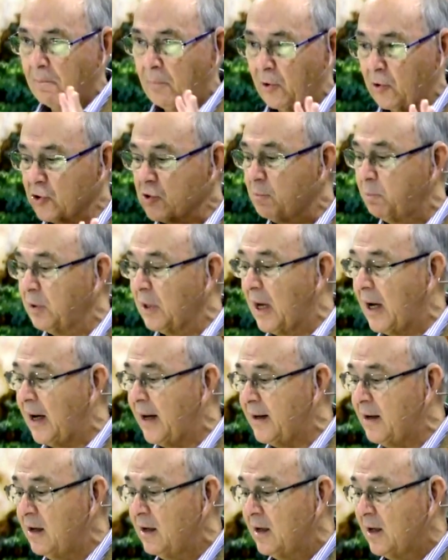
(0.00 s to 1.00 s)
the bull's
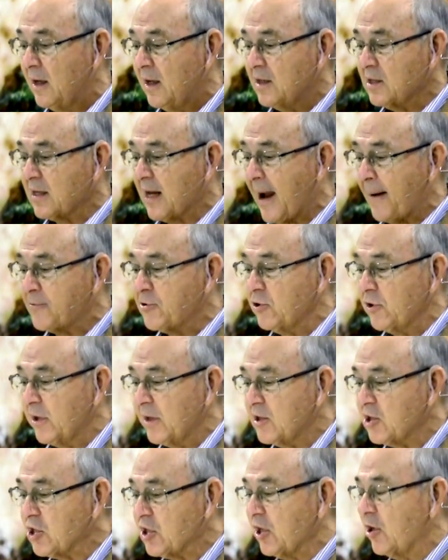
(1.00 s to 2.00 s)
blood is captured
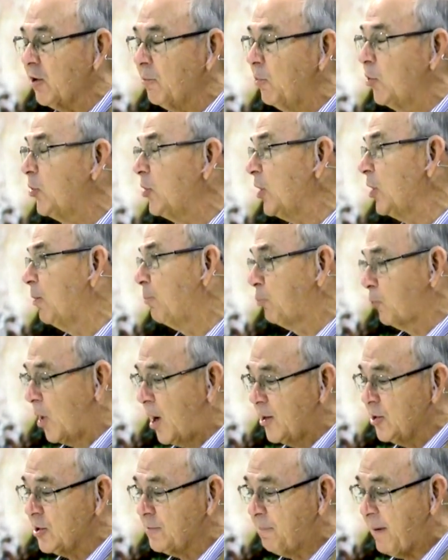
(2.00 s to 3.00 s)
in a ceremonial
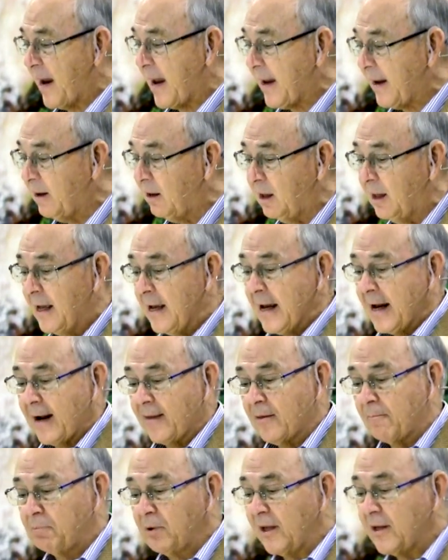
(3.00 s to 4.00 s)
bronze pail,
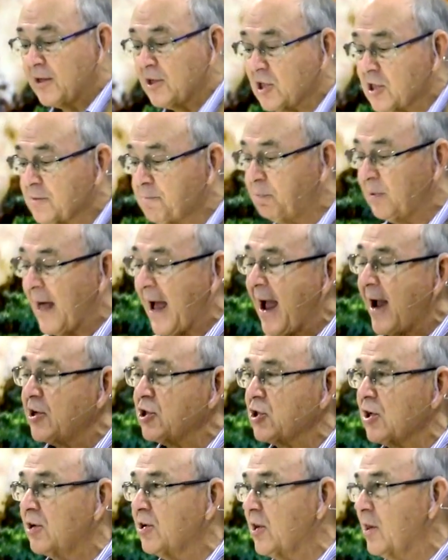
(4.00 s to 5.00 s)
and the blood is
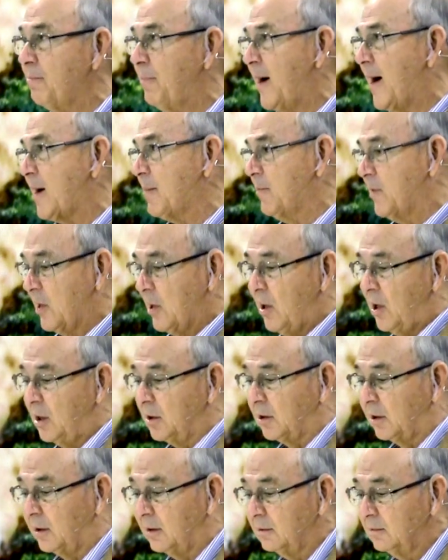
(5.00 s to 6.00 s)
splashed onto the bottom of the
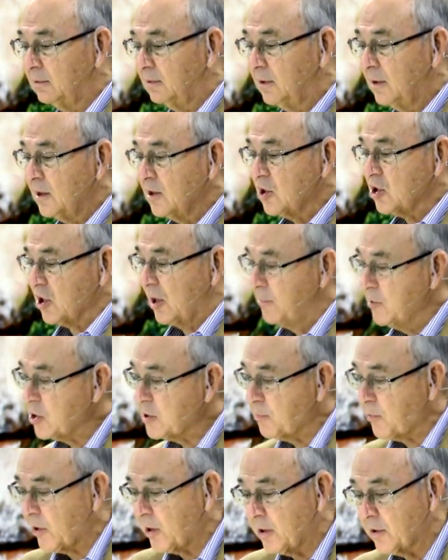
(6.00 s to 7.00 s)
altar. Some
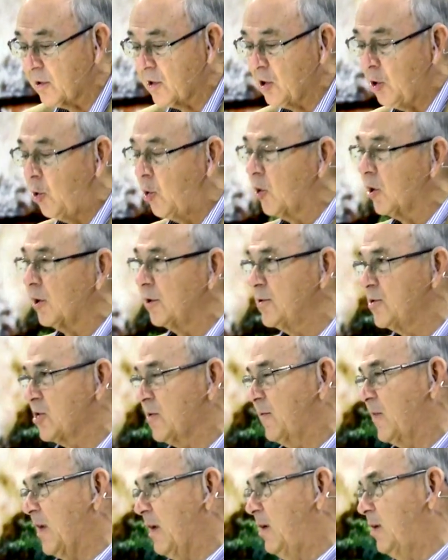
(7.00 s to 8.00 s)
is spread onto the
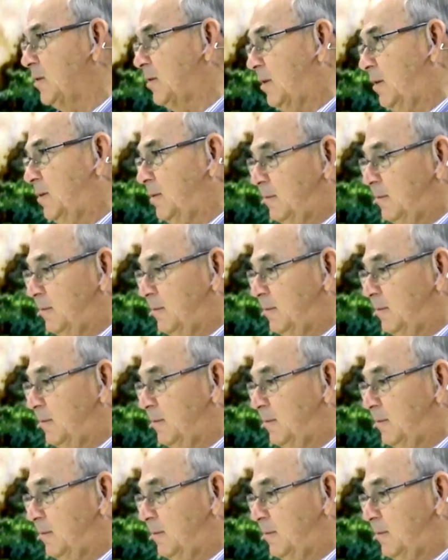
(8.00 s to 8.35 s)
horns of the altar.